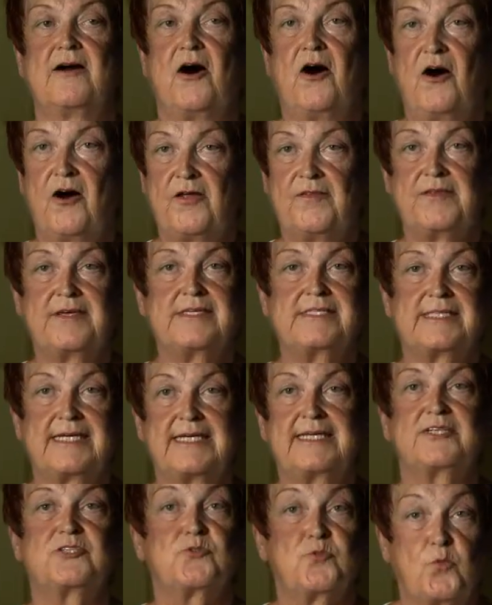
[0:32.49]
All these
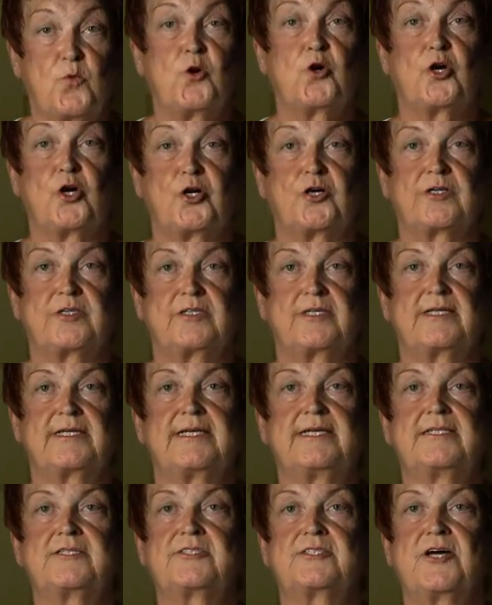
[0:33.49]
kids worked,
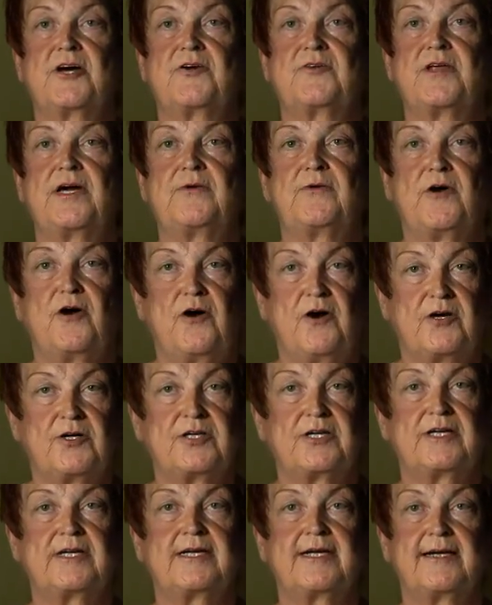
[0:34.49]
and so they were all
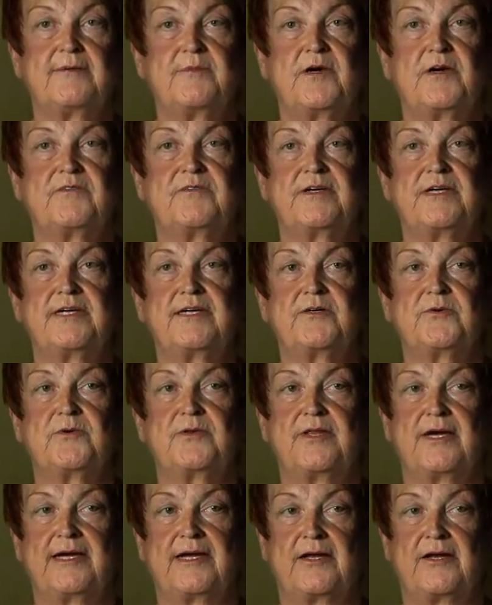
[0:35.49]
going to come over here
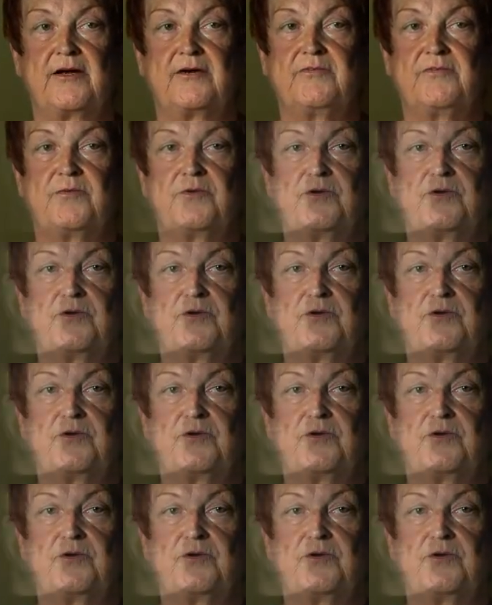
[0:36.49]
when they got off